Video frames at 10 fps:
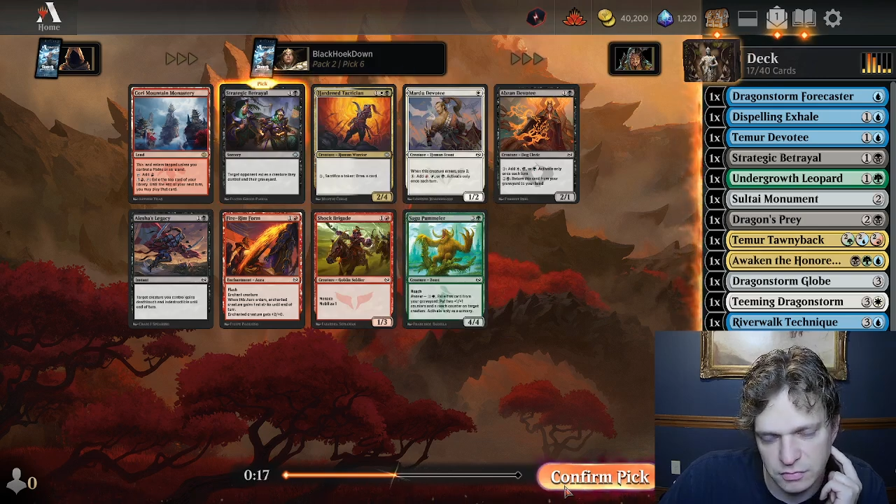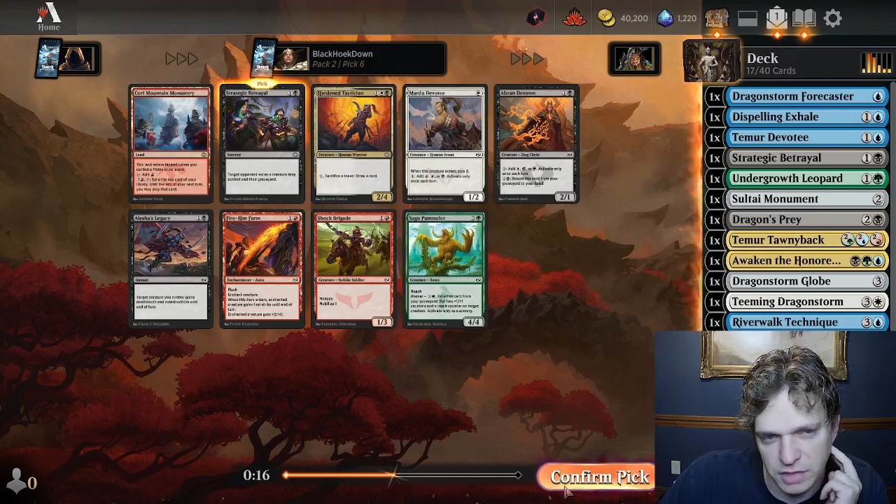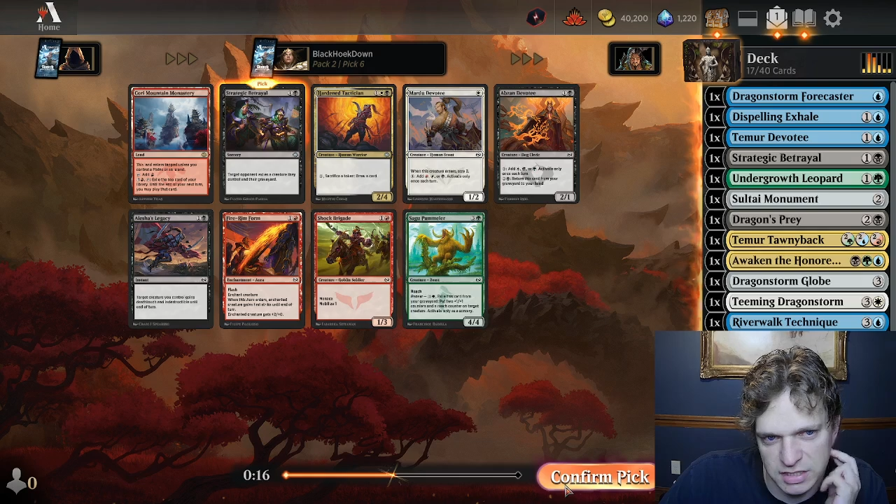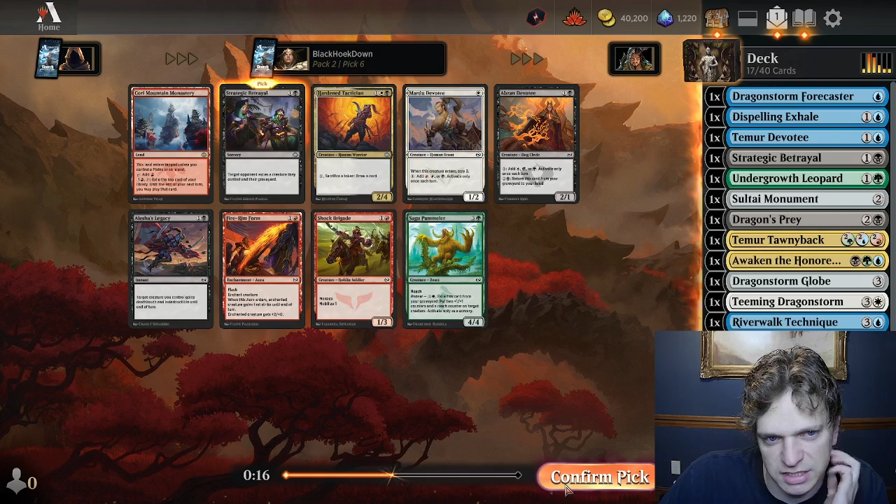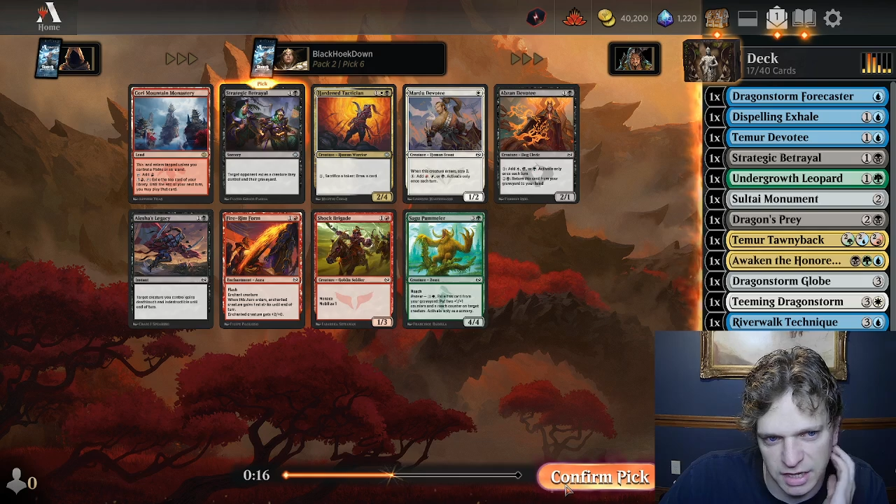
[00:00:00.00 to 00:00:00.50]

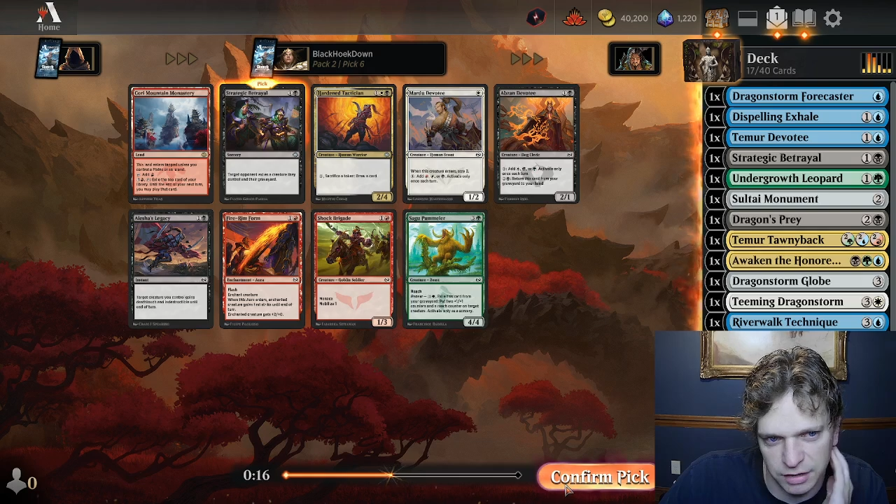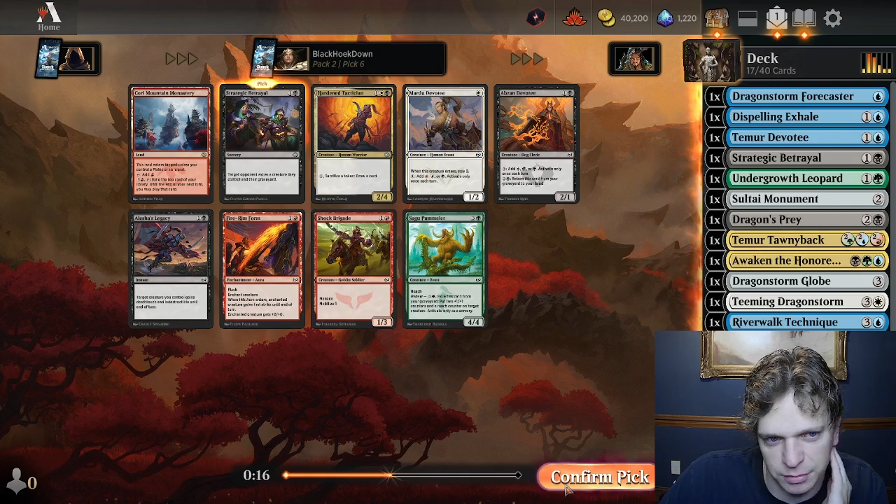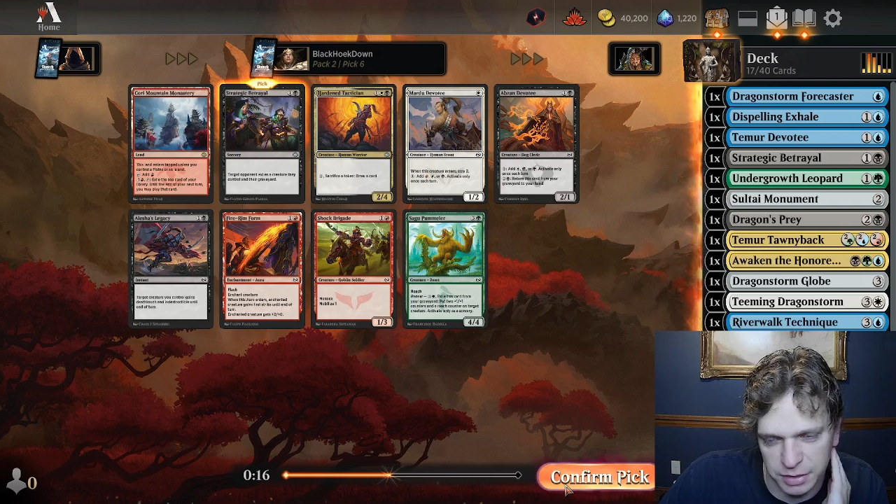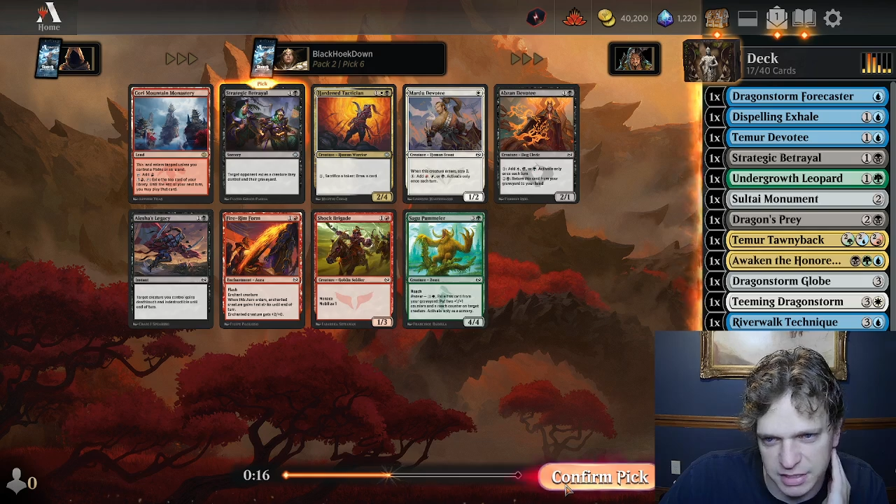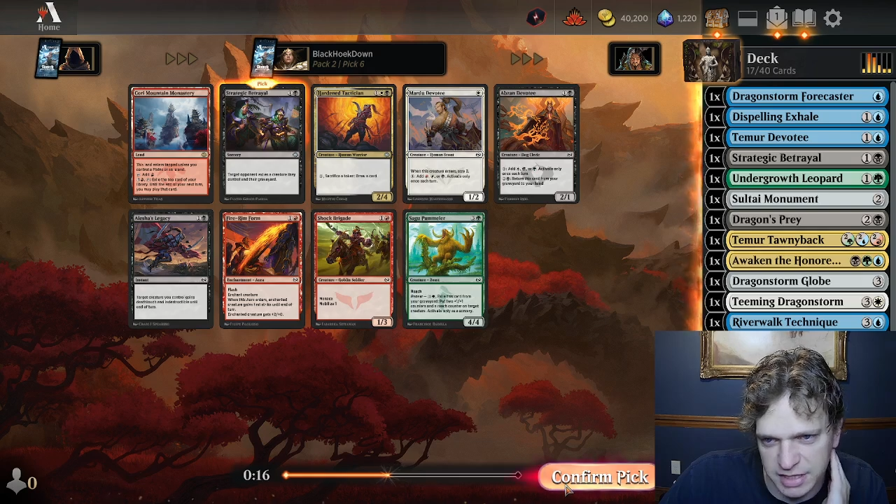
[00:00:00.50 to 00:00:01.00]
and see how it
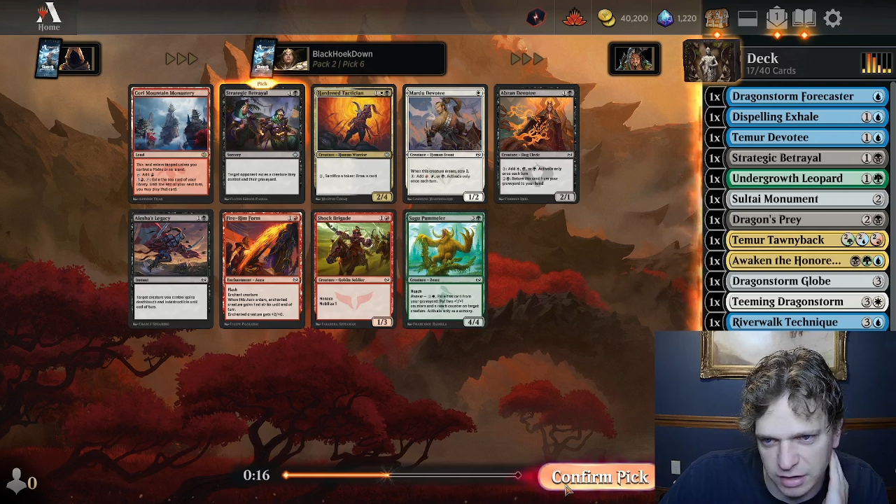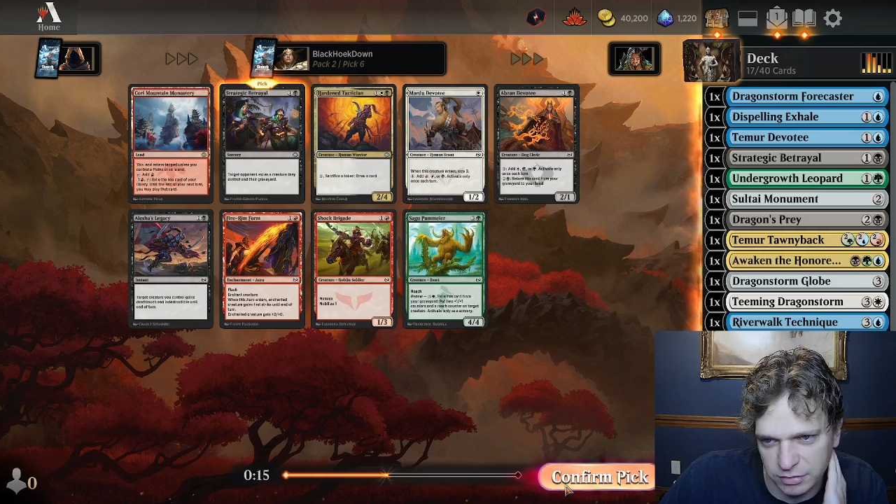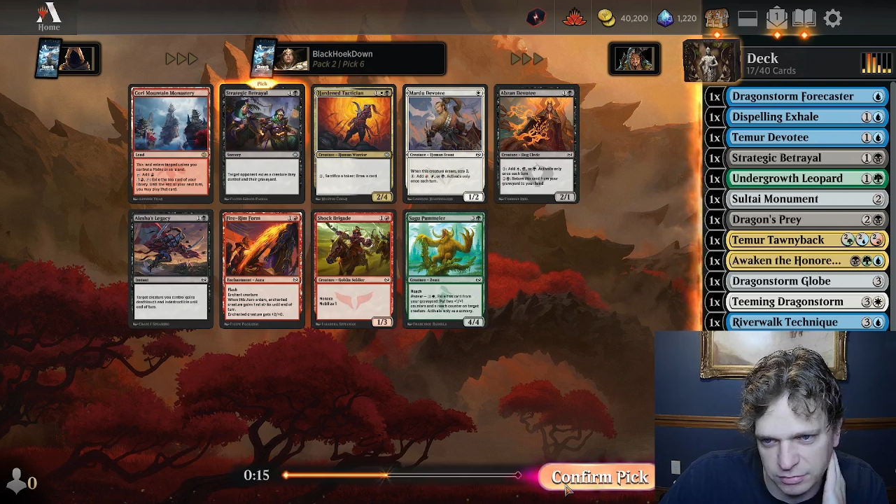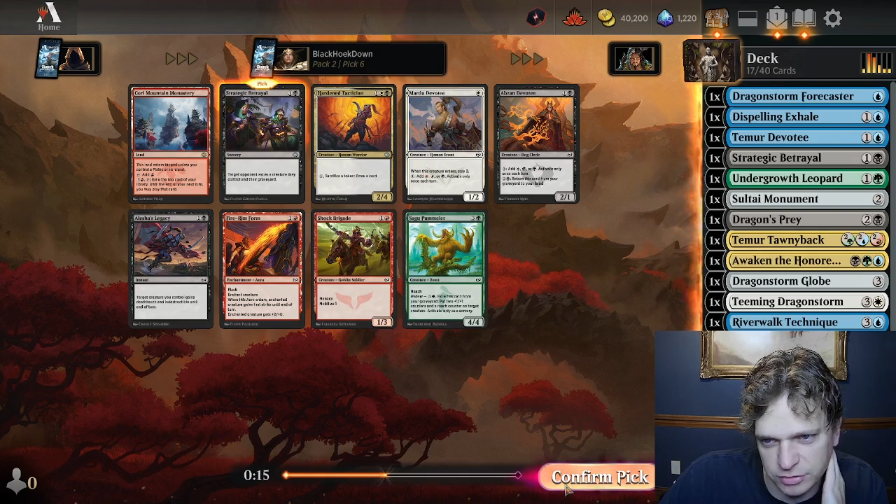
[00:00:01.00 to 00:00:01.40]
plays out.